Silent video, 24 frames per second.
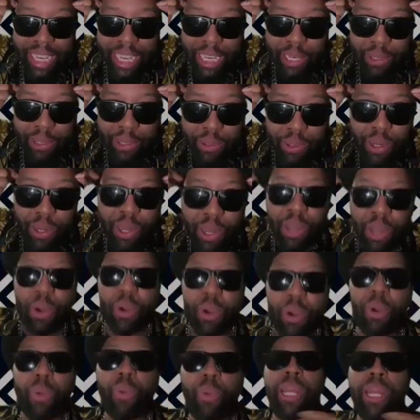hair
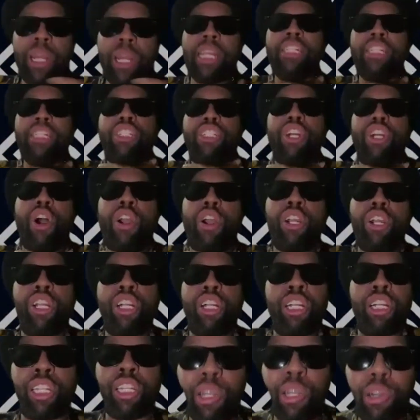or wearing dark
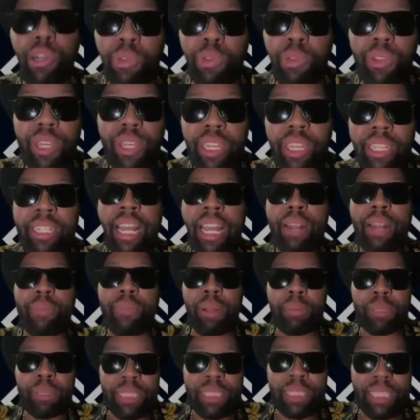clothing, that
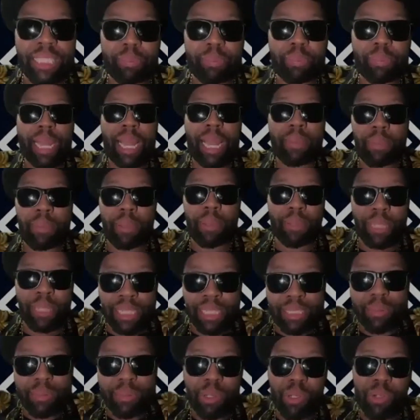represents Ooh. black people.
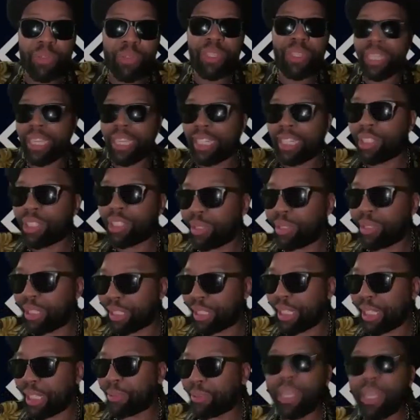That's a movie industry
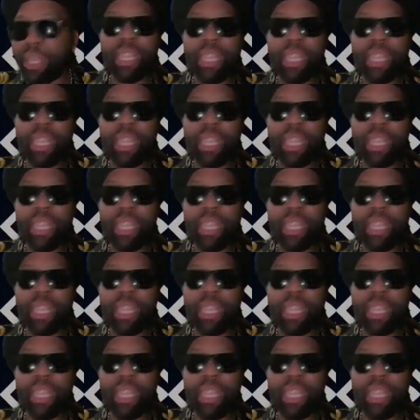secret.